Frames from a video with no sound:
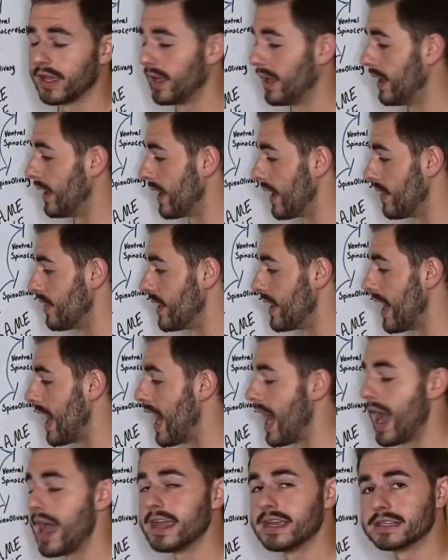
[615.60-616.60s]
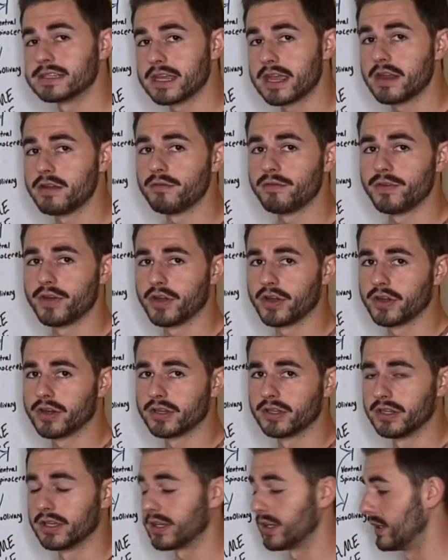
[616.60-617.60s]
And then I is inferior
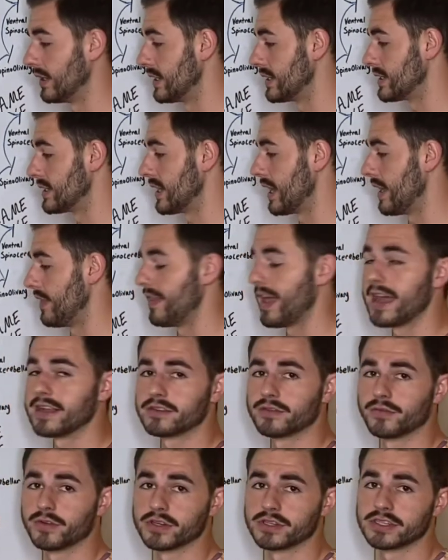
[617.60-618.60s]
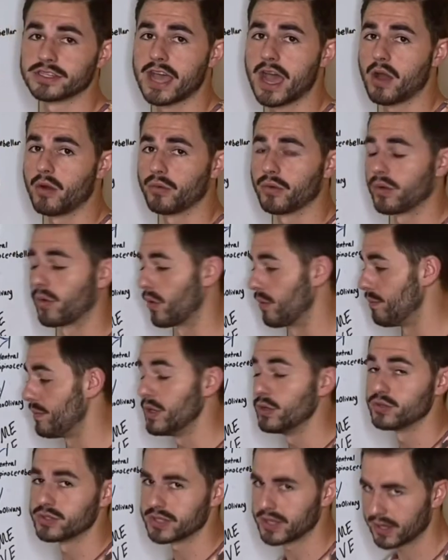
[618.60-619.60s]
colliculus, and that's for sound or
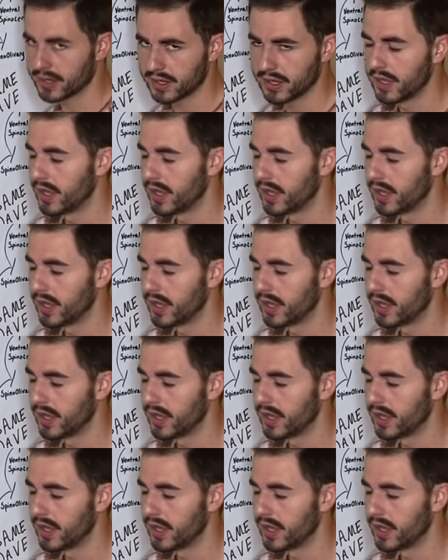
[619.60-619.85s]
music.